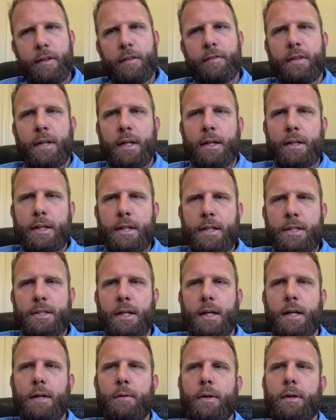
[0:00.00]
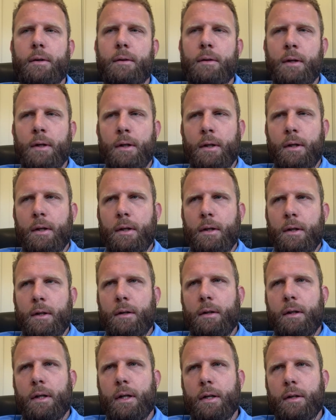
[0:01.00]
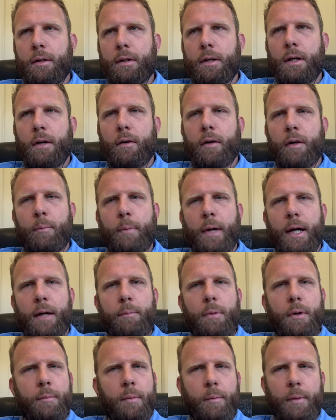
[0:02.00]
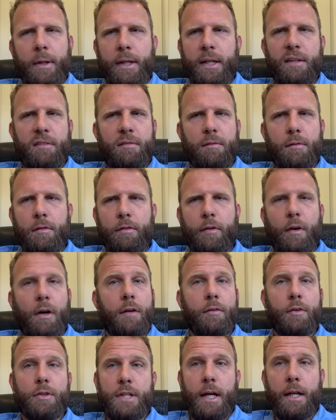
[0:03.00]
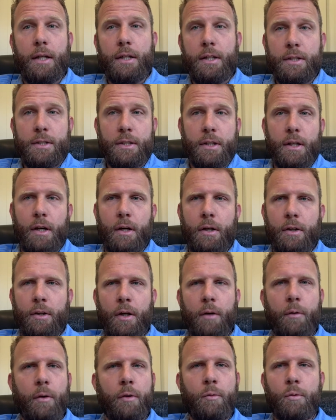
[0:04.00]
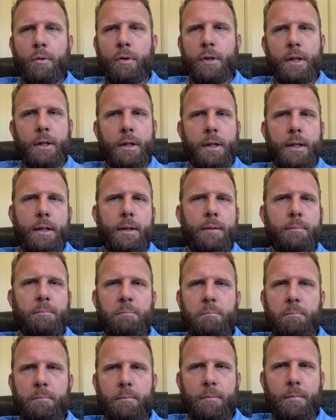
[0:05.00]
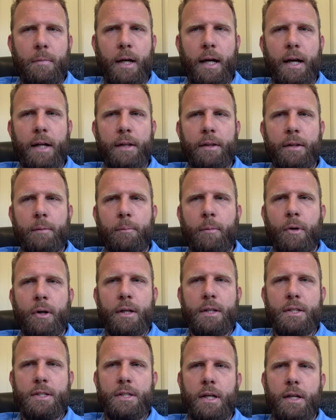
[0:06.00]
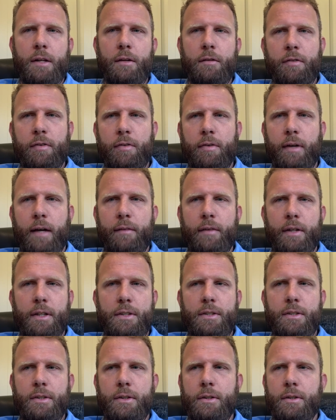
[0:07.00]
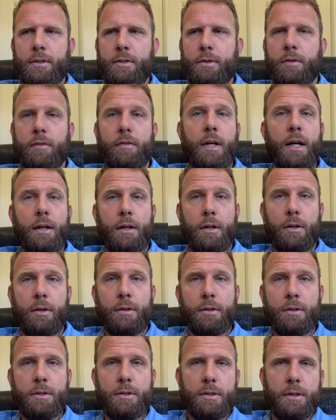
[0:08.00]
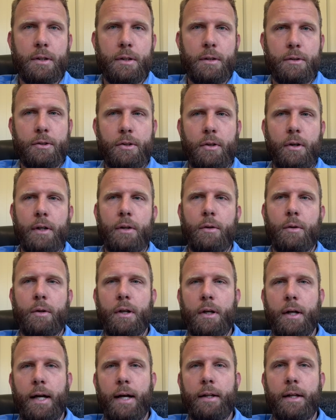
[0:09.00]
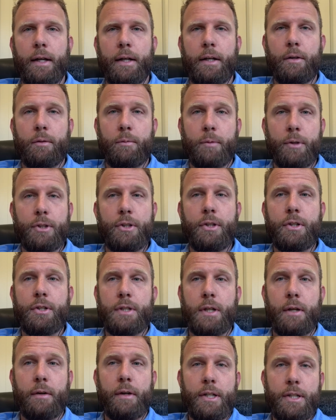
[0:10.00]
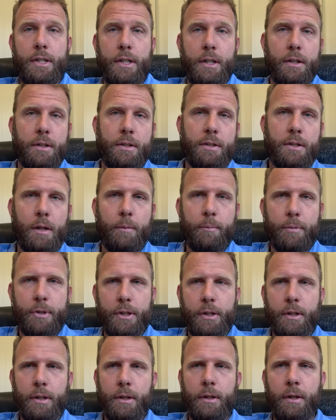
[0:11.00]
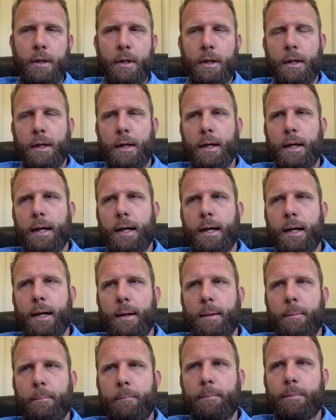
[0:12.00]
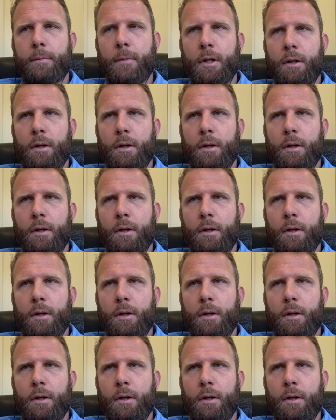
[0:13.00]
15 years now, and going back probably 5 or 10 years ago, no one really had the mindset of having to sort of cut costs and try and look at how they could reduce their energy consumption. And